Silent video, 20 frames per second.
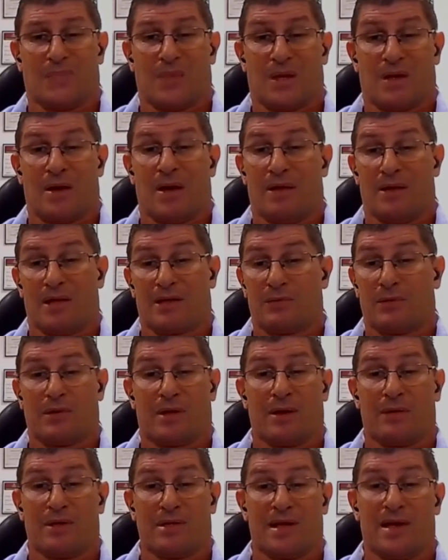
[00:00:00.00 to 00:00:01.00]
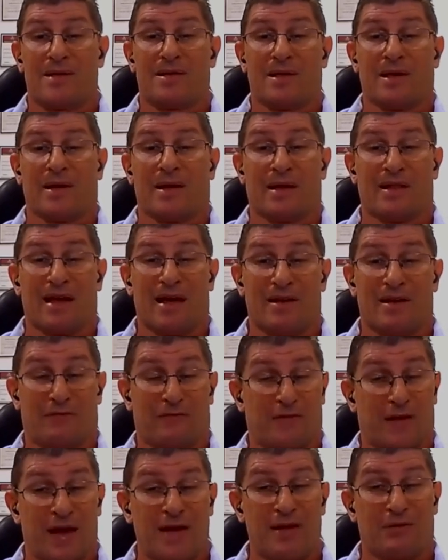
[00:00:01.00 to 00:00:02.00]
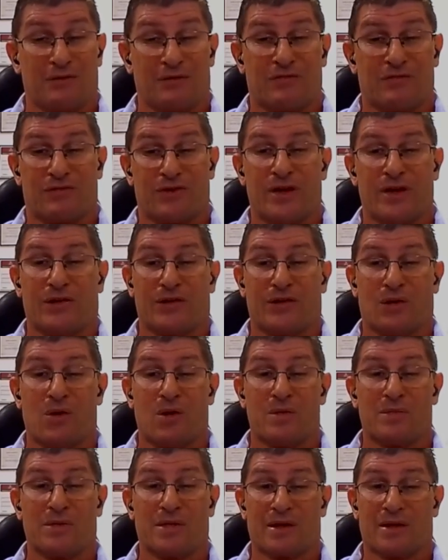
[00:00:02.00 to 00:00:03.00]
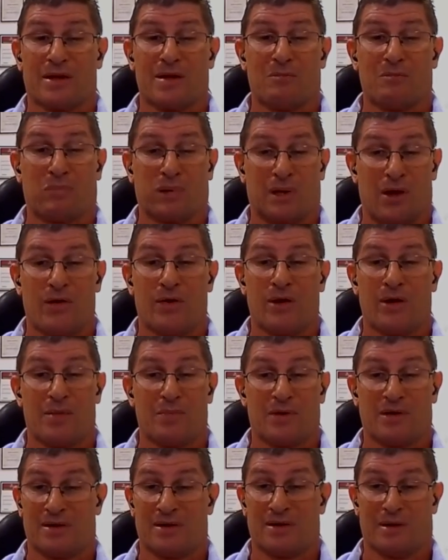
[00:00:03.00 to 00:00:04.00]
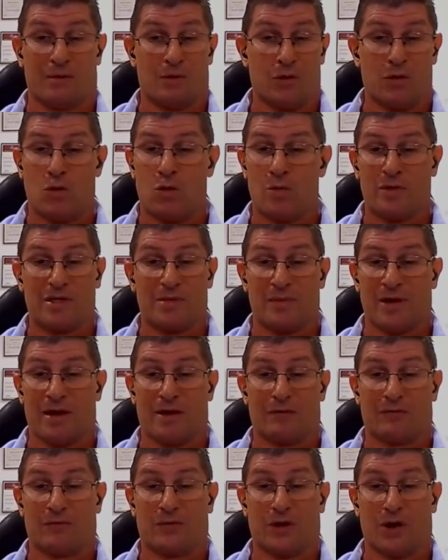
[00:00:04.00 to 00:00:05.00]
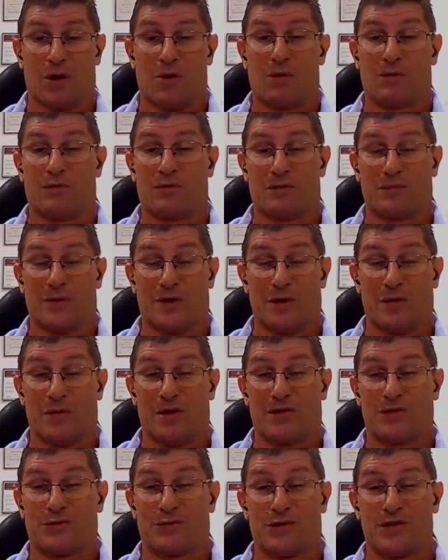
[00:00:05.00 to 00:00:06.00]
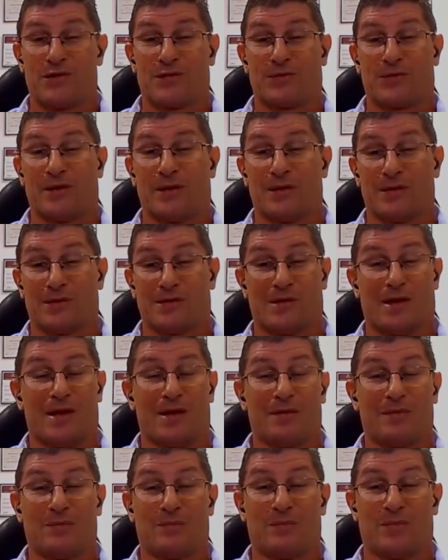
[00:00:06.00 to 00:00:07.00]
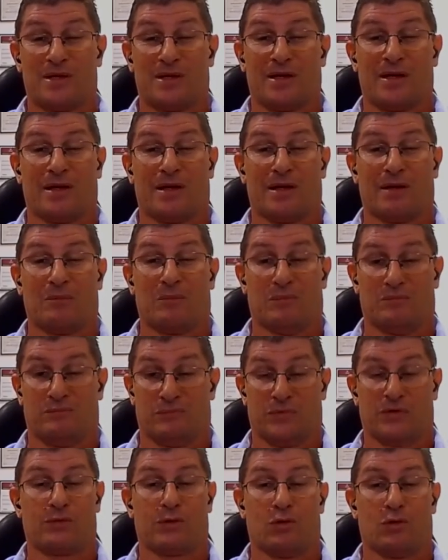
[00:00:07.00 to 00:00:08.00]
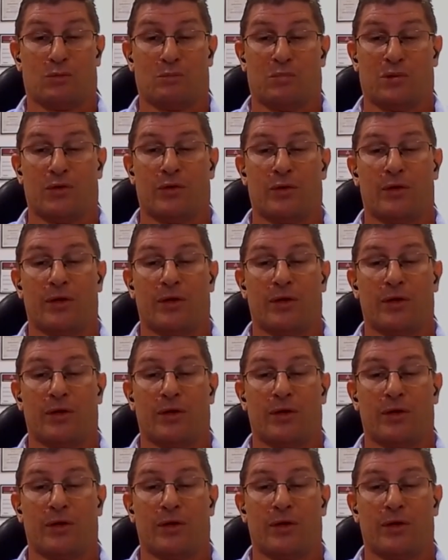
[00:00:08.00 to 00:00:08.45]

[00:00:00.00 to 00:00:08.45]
yeah, that's what they were testing, and they'd failed 3 times. So they'd blown up an enormous amount of gold from the US Treasury, because that particular was called the